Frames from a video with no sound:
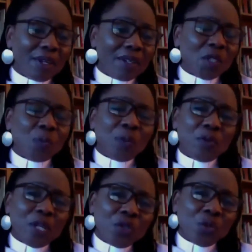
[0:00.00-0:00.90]

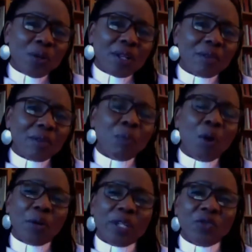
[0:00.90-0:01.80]
spiritual
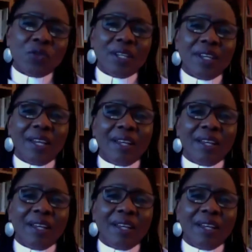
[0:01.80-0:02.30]
poetry